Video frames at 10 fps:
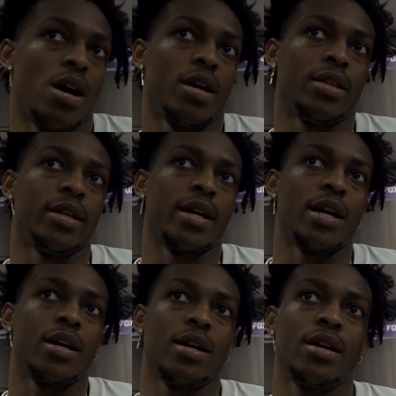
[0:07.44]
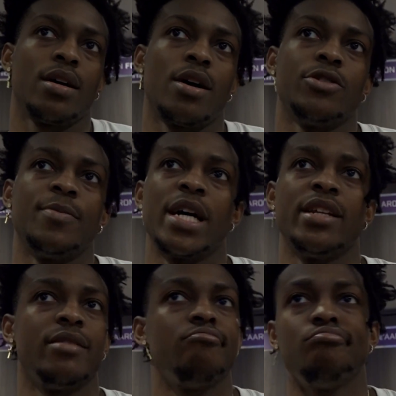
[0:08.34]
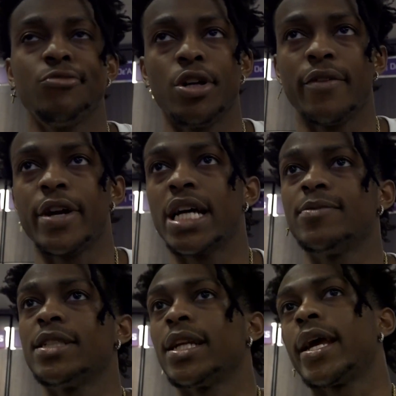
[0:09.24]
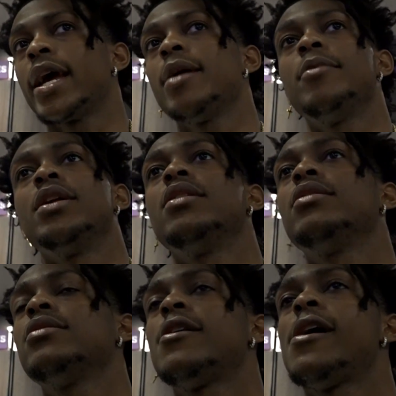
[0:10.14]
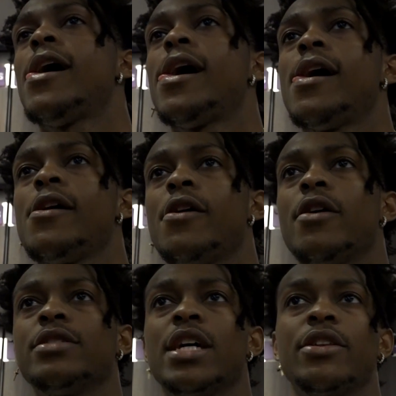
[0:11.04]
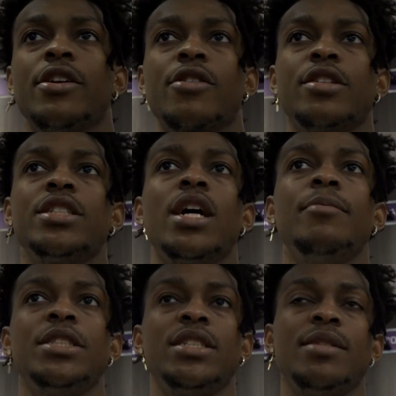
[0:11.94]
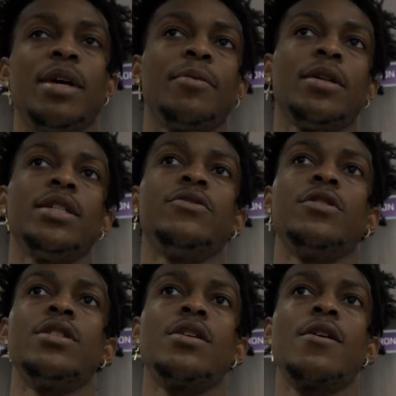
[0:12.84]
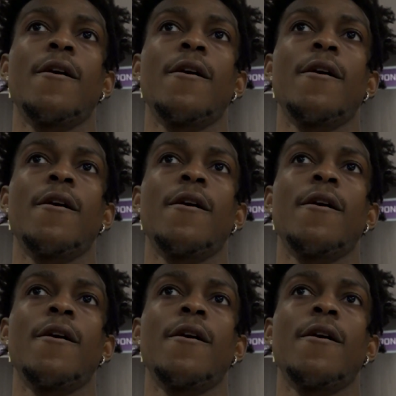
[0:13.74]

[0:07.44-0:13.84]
think I was bad in, you know, every aspect of the game, and I was out there in crunch time and just didn't make plays for us.